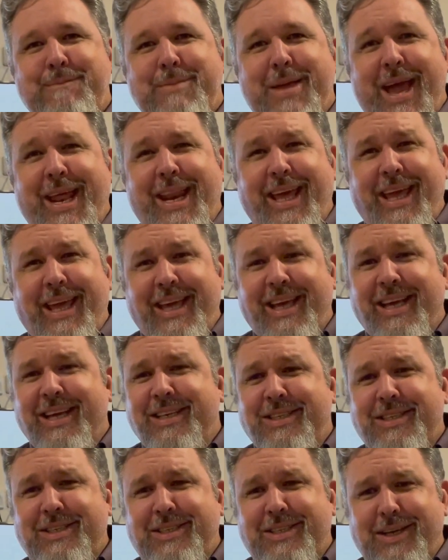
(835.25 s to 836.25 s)
and he
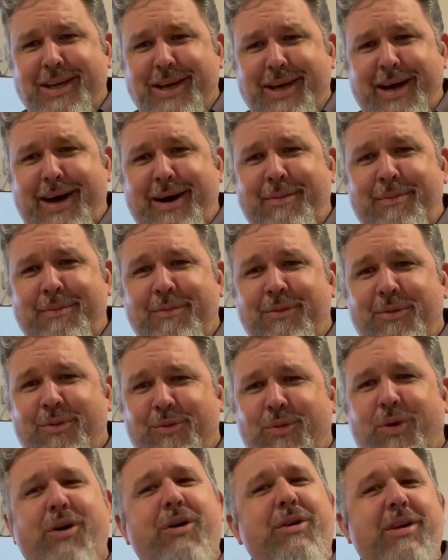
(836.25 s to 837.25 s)
is to come.
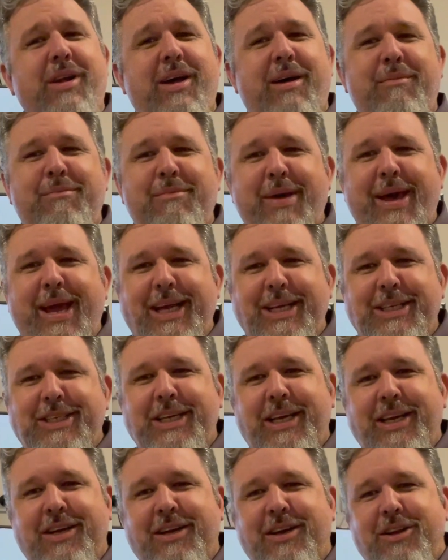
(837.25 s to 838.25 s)
What
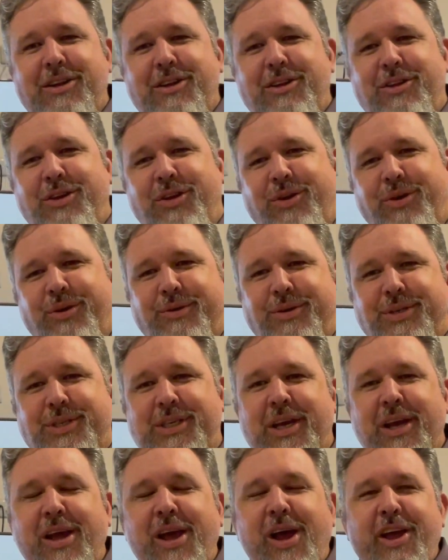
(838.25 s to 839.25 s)
amazing
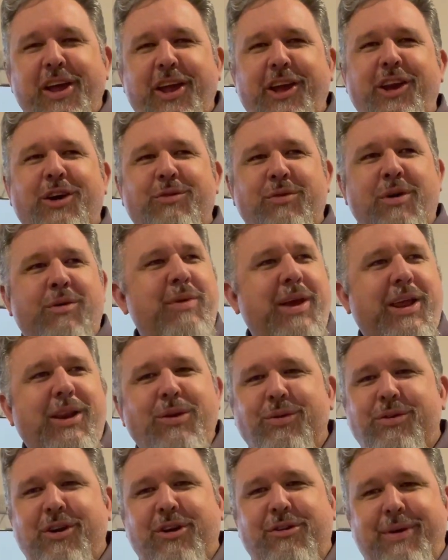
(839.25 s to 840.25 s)
news. You know, when we
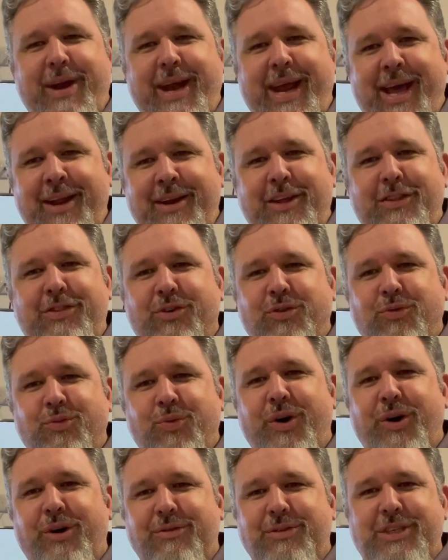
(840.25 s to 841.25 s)
look around at the
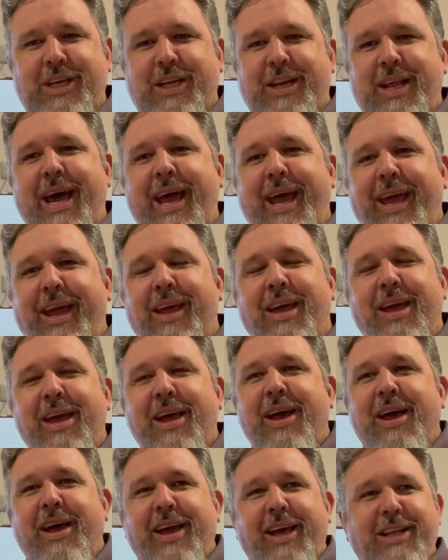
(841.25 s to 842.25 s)
world today,
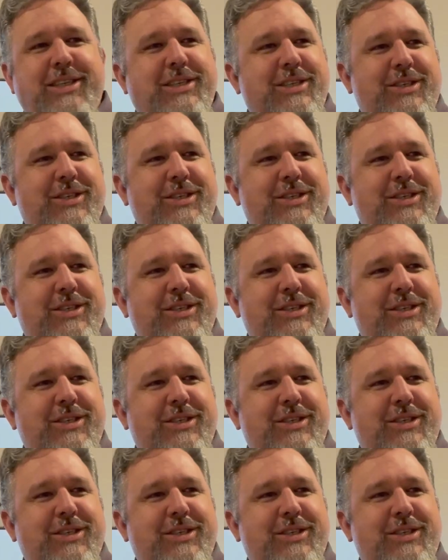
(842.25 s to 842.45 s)
it's